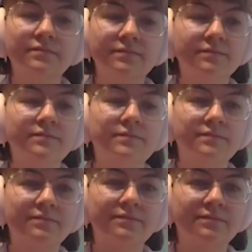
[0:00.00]

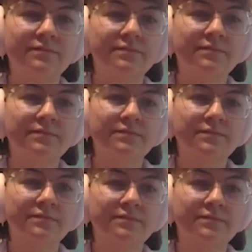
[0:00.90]

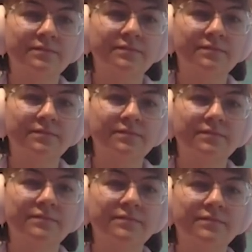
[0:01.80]

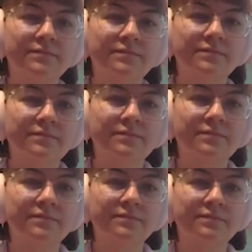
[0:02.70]

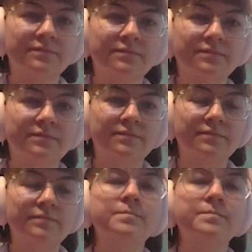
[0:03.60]
[no speech]